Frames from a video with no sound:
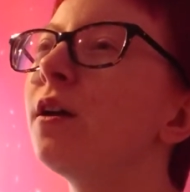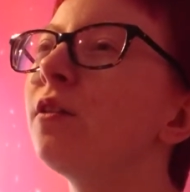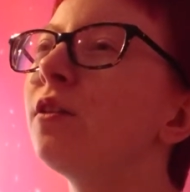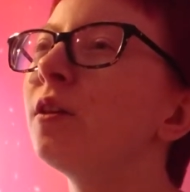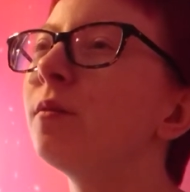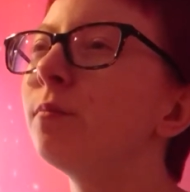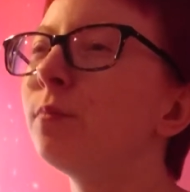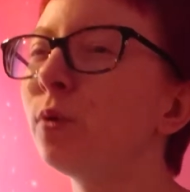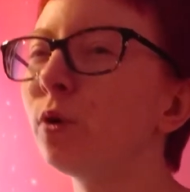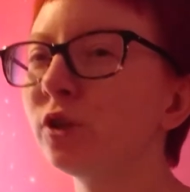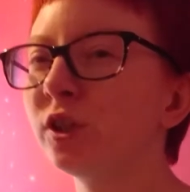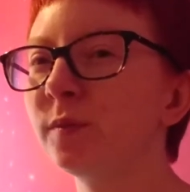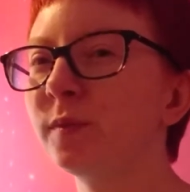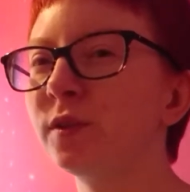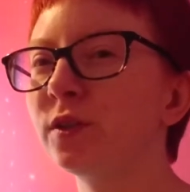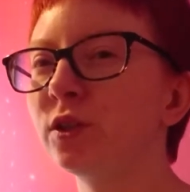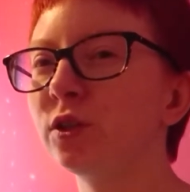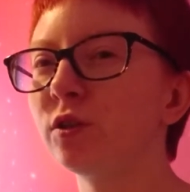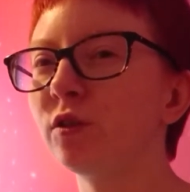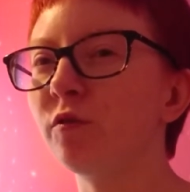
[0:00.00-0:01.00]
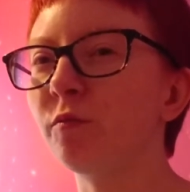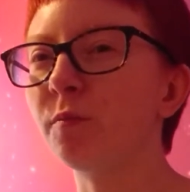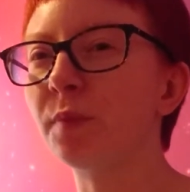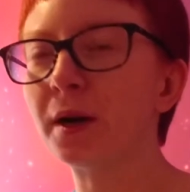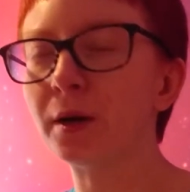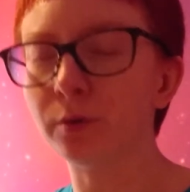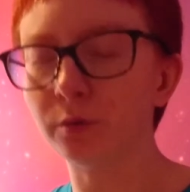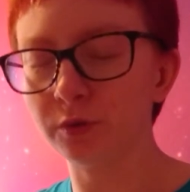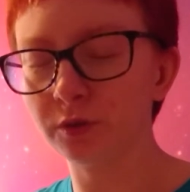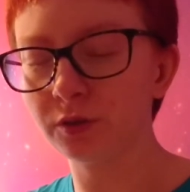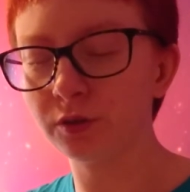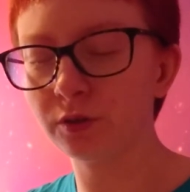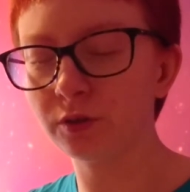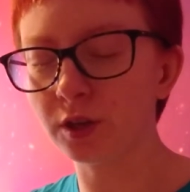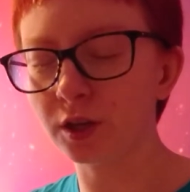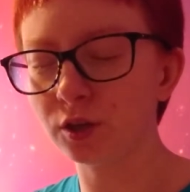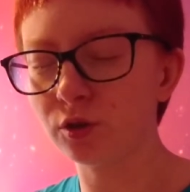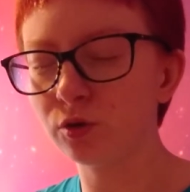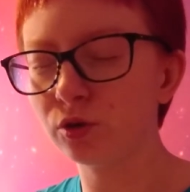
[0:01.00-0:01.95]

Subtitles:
the embodiment of bounce. Like,